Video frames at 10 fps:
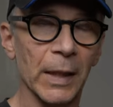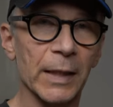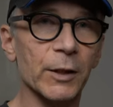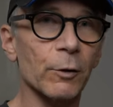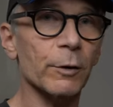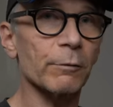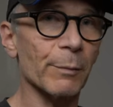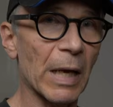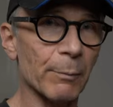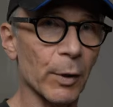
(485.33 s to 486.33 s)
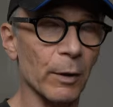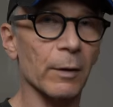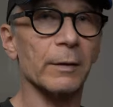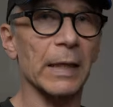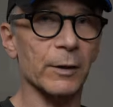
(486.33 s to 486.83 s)
It's good to
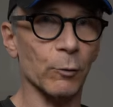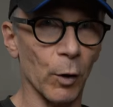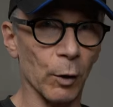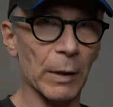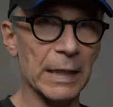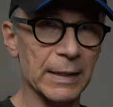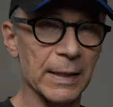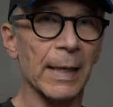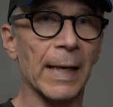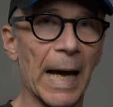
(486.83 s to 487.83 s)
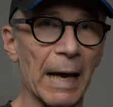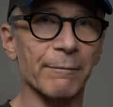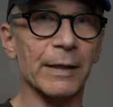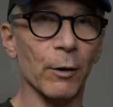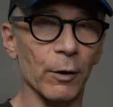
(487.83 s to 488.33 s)
remember that you always
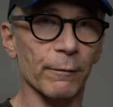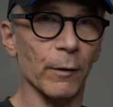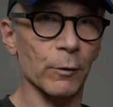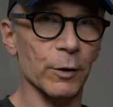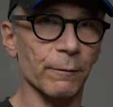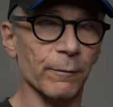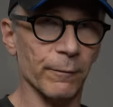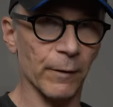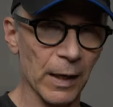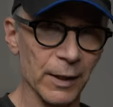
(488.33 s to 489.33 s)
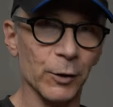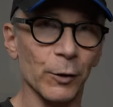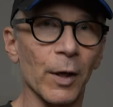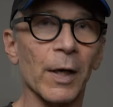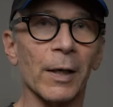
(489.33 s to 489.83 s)
have the autofocus
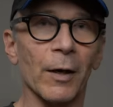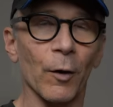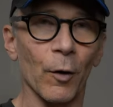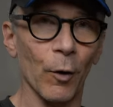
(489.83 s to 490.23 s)
function uh,